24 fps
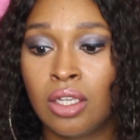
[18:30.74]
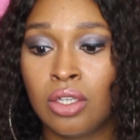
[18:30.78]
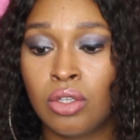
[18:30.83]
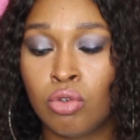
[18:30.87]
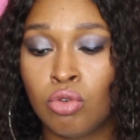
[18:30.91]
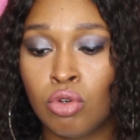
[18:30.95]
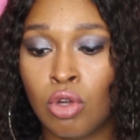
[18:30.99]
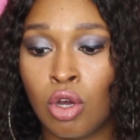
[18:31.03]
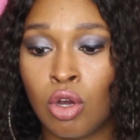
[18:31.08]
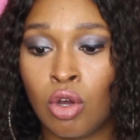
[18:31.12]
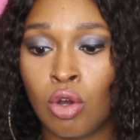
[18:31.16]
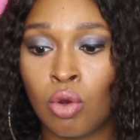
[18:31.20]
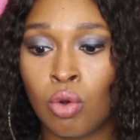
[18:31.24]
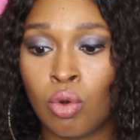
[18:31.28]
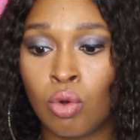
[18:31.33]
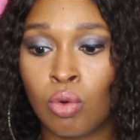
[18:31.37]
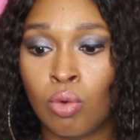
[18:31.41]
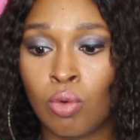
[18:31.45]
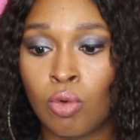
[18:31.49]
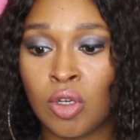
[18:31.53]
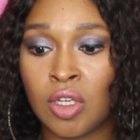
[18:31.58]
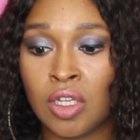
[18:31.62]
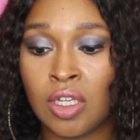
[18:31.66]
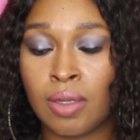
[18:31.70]
you
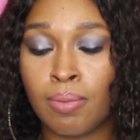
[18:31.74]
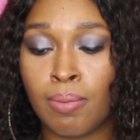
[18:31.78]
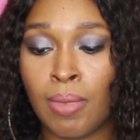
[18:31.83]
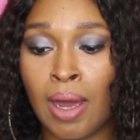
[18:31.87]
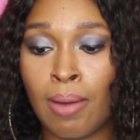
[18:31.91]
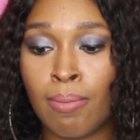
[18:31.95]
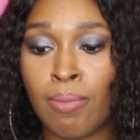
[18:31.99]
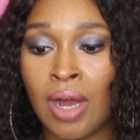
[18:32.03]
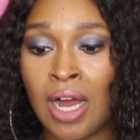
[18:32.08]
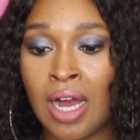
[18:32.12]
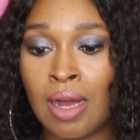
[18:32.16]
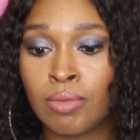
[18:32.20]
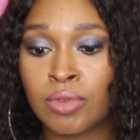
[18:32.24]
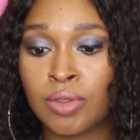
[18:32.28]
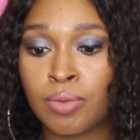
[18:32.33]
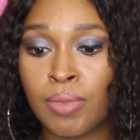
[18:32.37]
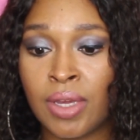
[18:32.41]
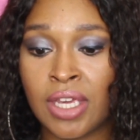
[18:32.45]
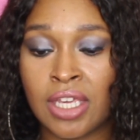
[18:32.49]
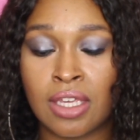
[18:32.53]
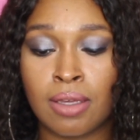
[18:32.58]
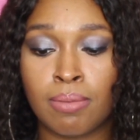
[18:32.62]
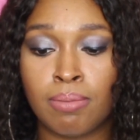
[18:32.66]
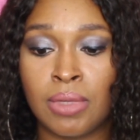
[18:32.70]
know, my mom's
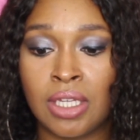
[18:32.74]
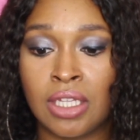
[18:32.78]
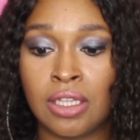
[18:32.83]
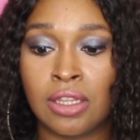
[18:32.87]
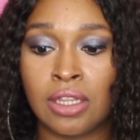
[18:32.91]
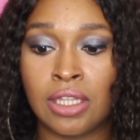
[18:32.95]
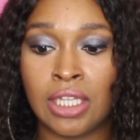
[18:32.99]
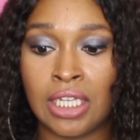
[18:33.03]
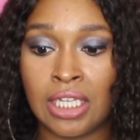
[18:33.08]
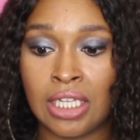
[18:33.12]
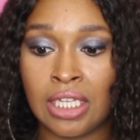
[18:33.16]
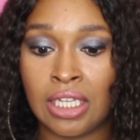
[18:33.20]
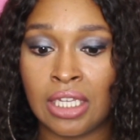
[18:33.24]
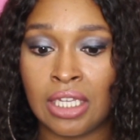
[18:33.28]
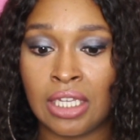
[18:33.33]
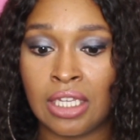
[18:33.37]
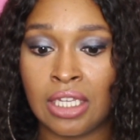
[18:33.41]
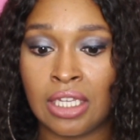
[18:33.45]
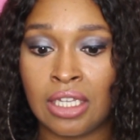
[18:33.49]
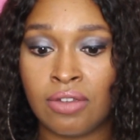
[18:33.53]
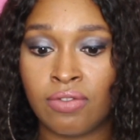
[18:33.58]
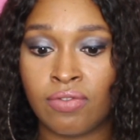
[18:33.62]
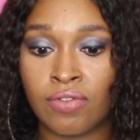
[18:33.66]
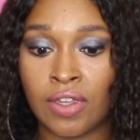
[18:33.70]
making me
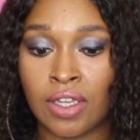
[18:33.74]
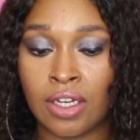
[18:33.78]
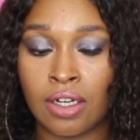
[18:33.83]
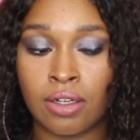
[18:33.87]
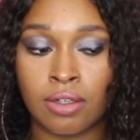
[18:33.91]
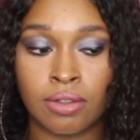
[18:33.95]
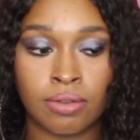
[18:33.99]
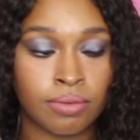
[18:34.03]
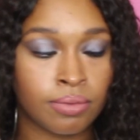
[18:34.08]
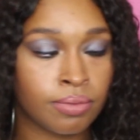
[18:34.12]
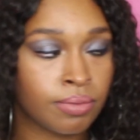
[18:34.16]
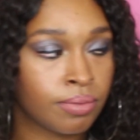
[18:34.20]
leave. And